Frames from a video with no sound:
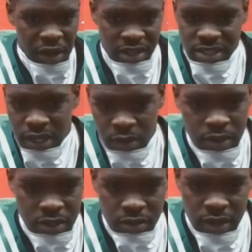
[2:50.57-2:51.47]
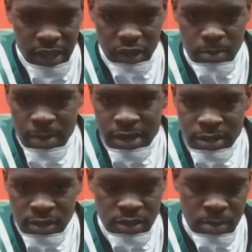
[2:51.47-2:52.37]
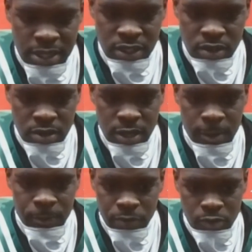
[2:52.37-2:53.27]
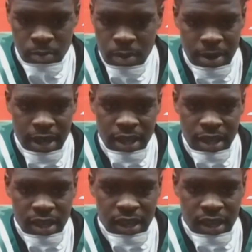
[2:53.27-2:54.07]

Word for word: All that's out the window. Like nobody's nobody's gonna um, remember that.